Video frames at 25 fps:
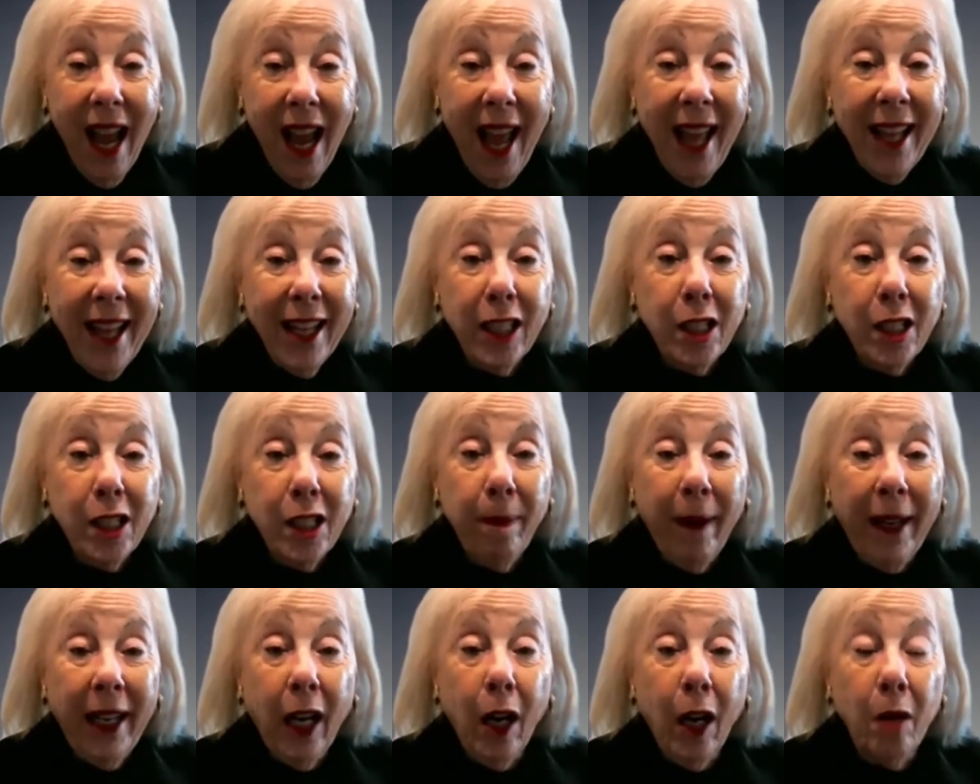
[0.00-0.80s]
And it's
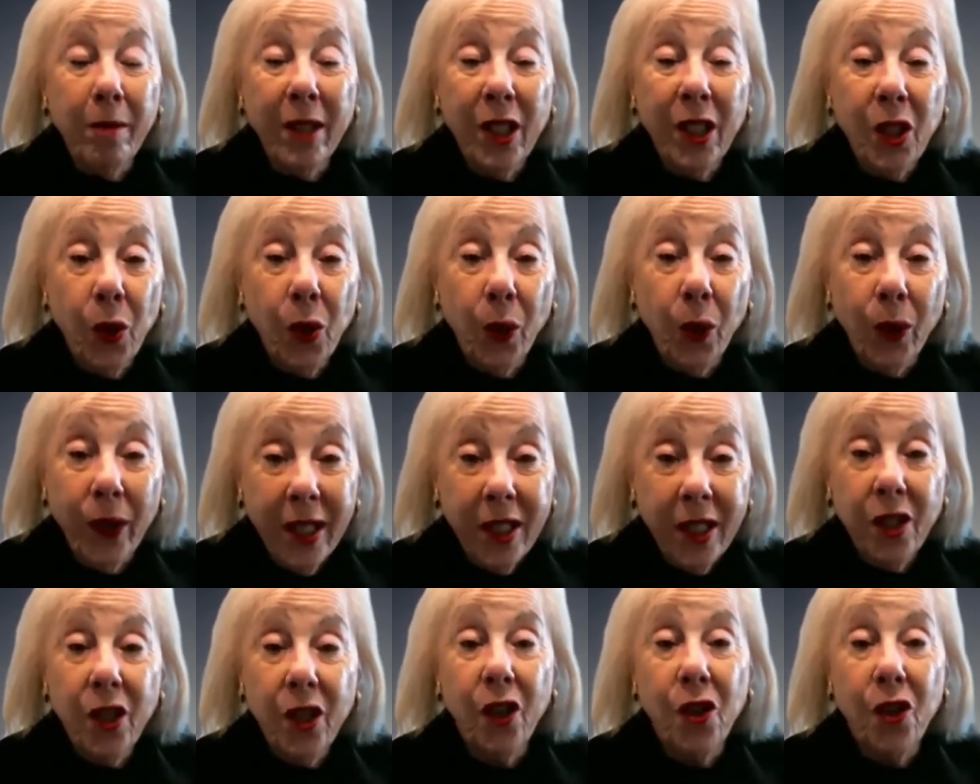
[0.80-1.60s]
become a
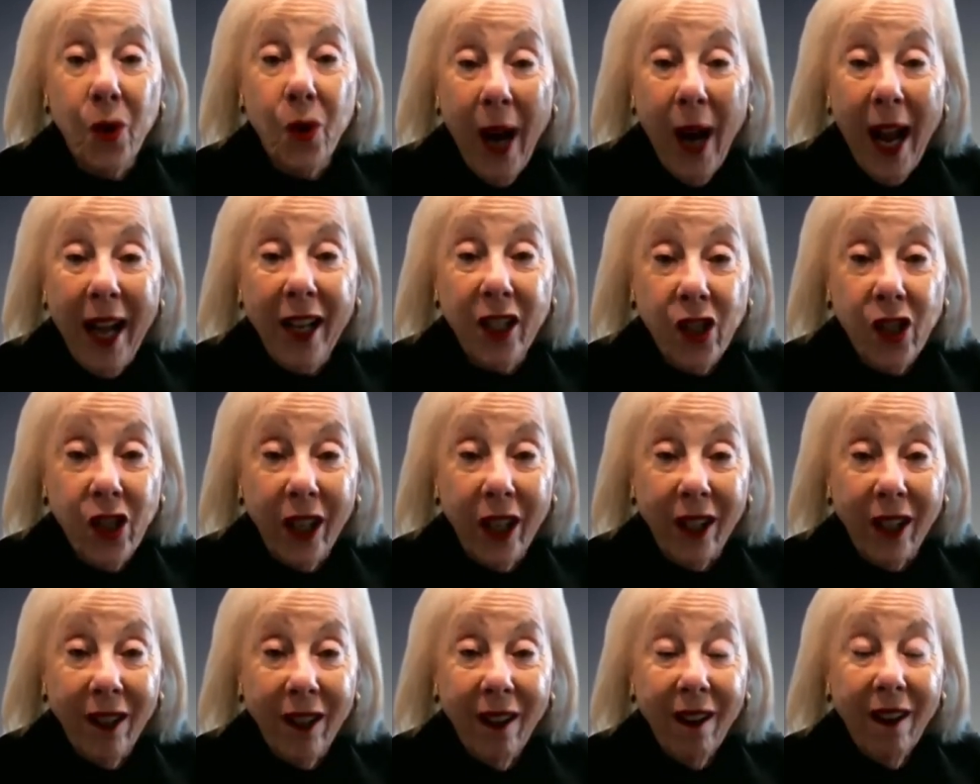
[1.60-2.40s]
tourist
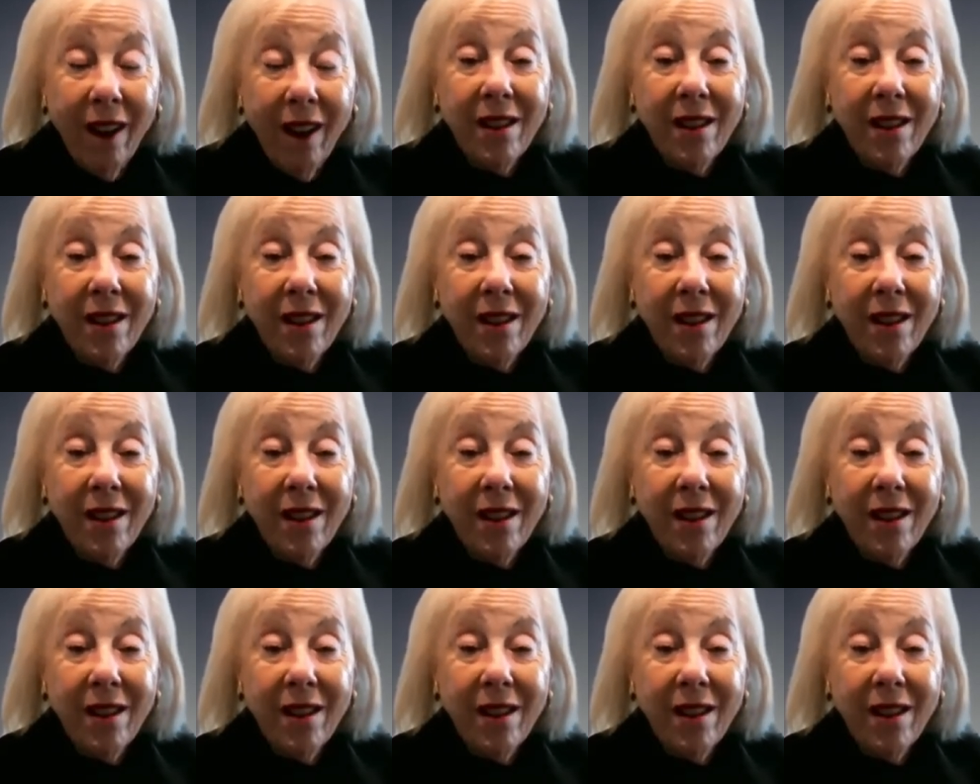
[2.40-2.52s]
attraction